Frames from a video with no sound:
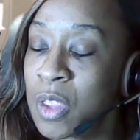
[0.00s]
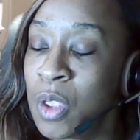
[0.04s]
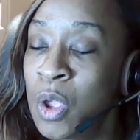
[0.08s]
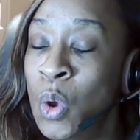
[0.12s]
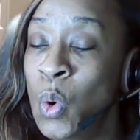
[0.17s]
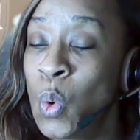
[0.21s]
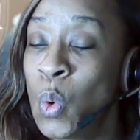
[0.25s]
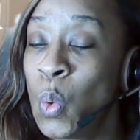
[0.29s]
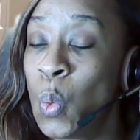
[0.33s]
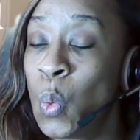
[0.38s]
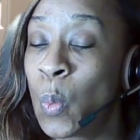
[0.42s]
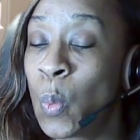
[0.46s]

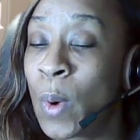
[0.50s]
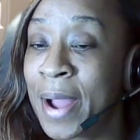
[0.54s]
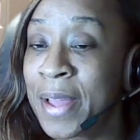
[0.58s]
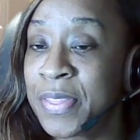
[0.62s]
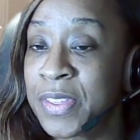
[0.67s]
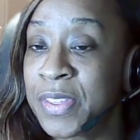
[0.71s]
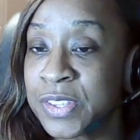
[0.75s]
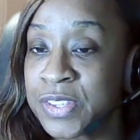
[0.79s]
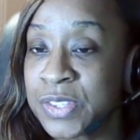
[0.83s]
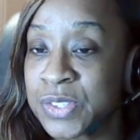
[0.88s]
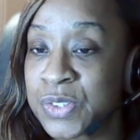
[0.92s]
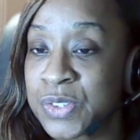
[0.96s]
Why these
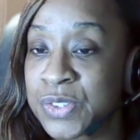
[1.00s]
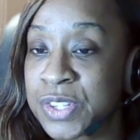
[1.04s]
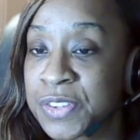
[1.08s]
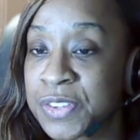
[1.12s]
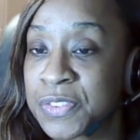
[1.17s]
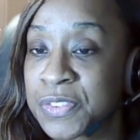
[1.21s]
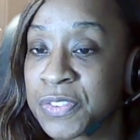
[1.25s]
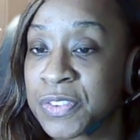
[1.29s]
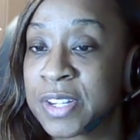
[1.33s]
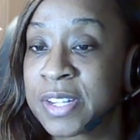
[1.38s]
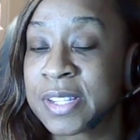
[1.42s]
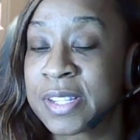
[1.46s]
are
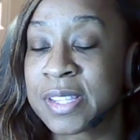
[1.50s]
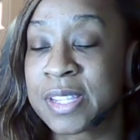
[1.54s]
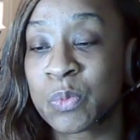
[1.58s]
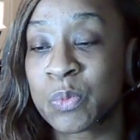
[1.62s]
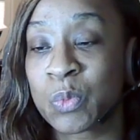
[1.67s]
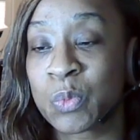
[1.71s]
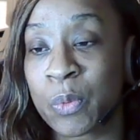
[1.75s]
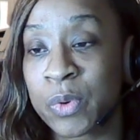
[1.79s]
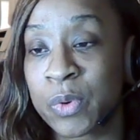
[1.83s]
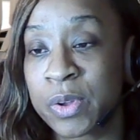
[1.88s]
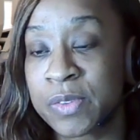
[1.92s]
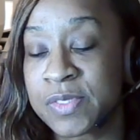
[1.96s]
different than what
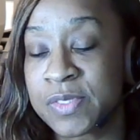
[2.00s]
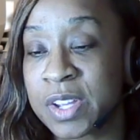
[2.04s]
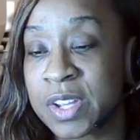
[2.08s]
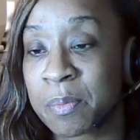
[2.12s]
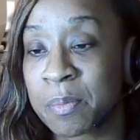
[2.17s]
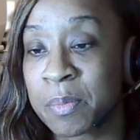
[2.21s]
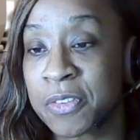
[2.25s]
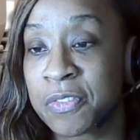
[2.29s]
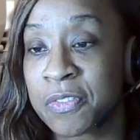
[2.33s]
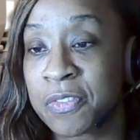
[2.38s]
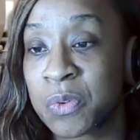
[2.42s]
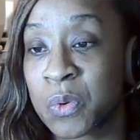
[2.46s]
we've done
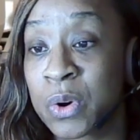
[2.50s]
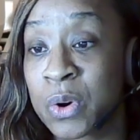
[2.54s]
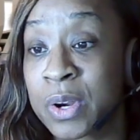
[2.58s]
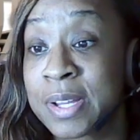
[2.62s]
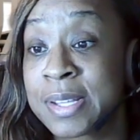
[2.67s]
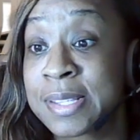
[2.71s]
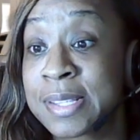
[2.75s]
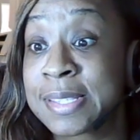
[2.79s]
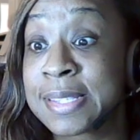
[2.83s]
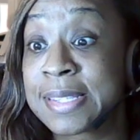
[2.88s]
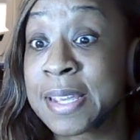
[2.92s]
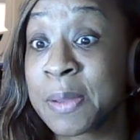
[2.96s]
before is
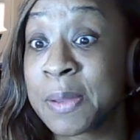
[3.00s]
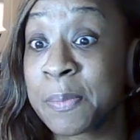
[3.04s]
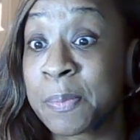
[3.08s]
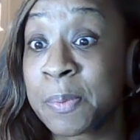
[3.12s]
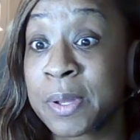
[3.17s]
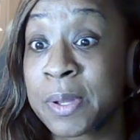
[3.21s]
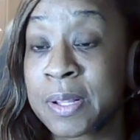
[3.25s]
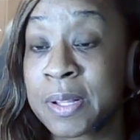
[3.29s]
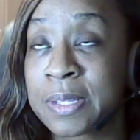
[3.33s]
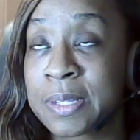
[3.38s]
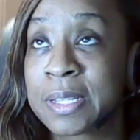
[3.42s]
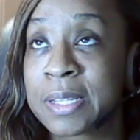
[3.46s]

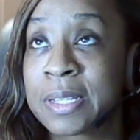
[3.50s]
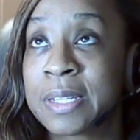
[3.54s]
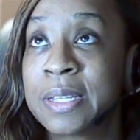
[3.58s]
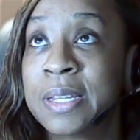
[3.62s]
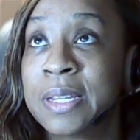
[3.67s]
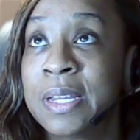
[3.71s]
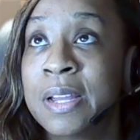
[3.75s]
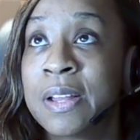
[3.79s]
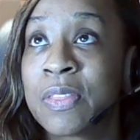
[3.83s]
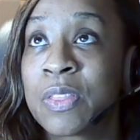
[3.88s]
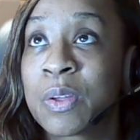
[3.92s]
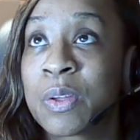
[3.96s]
typically
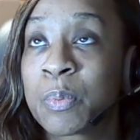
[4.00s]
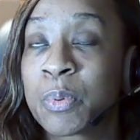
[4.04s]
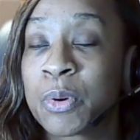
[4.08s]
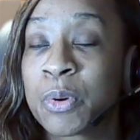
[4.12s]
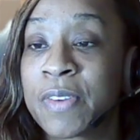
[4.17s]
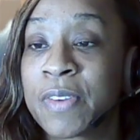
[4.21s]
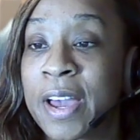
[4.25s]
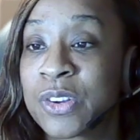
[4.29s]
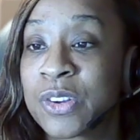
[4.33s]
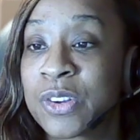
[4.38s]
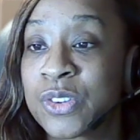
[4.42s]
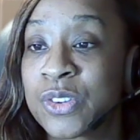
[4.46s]
the
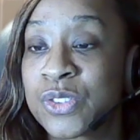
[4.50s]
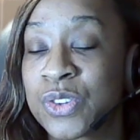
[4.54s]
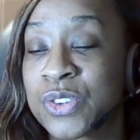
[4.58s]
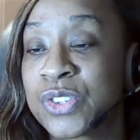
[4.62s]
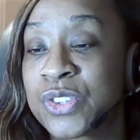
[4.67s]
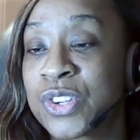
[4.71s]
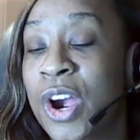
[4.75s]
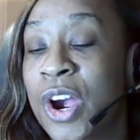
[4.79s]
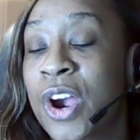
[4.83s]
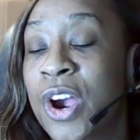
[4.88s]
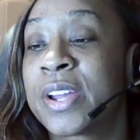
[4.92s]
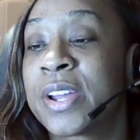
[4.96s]
providers are
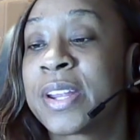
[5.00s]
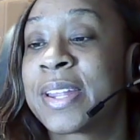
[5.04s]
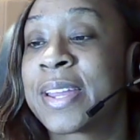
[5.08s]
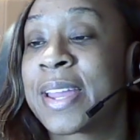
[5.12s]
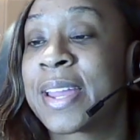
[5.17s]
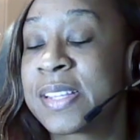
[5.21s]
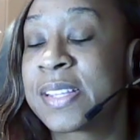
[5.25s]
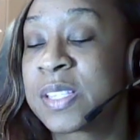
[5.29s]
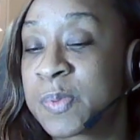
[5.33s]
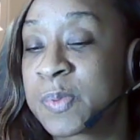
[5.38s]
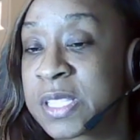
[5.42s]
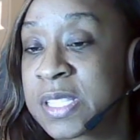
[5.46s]
targeting a
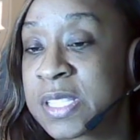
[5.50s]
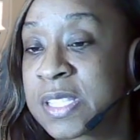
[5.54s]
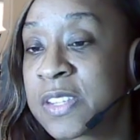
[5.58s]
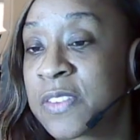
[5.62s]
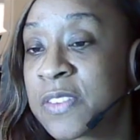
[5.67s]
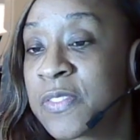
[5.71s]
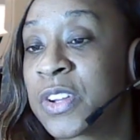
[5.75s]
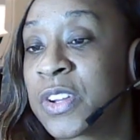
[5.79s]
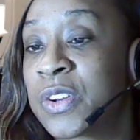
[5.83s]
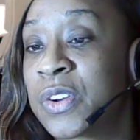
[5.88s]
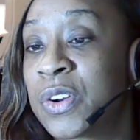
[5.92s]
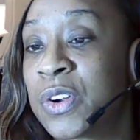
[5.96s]
specific
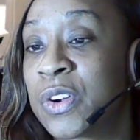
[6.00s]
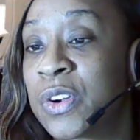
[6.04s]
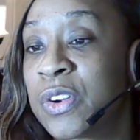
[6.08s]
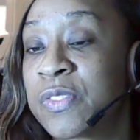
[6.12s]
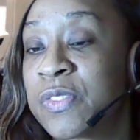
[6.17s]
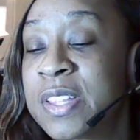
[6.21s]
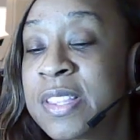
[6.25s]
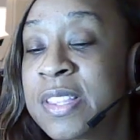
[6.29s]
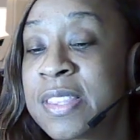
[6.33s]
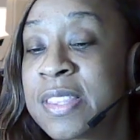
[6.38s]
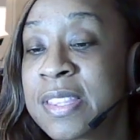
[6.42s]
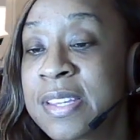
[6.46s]
nerve, and
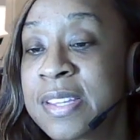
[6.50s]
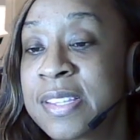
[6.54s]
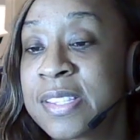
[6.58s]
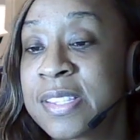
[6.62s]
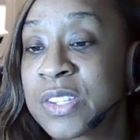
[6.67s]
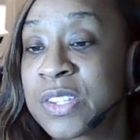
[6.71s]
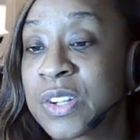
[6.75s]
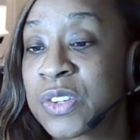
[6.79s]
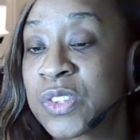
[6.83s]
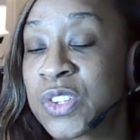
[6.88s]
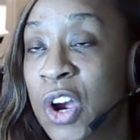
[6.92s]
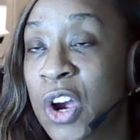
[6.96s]
these they're
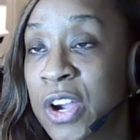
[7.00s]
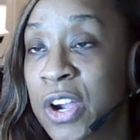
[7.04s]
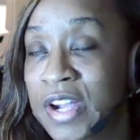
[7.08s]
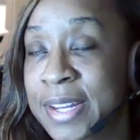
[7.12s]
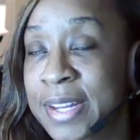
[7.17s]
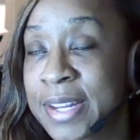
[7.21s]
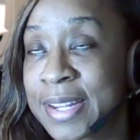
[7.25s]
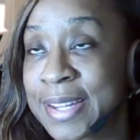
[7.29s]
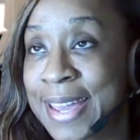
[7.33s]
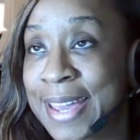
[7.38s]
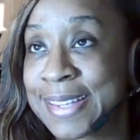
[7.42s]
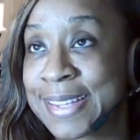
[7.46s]
targeting
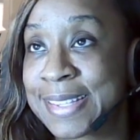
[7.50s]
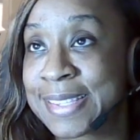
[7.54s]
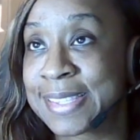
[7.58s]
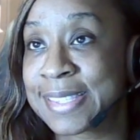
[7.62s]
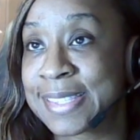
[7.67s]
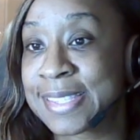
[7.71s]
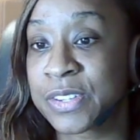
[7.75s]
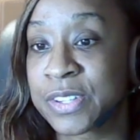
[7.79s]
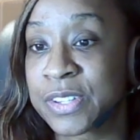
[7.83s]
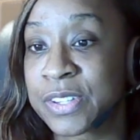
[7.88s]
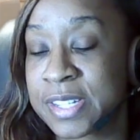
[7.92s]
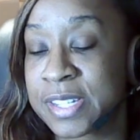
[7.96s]
a
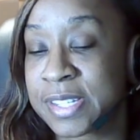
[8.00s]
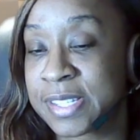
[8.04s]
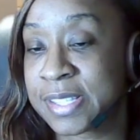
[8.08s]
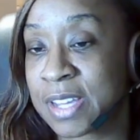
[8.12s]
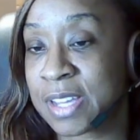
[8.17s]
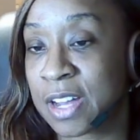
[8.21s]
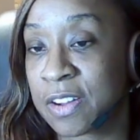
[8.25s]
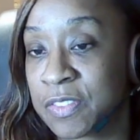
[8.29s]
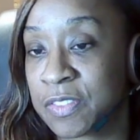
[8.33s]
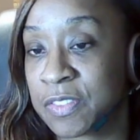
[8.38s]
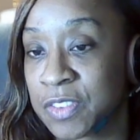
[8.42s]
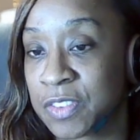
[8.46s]
series of
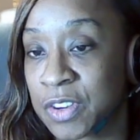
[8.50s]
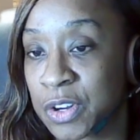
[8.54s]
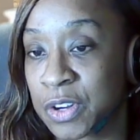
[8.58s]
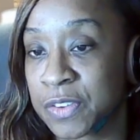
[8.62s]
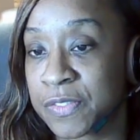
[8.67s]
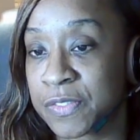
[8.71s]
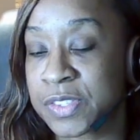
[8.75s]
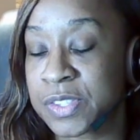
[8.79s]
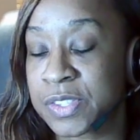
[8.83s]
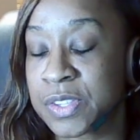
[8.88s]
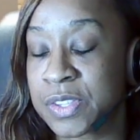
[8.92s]
nerves.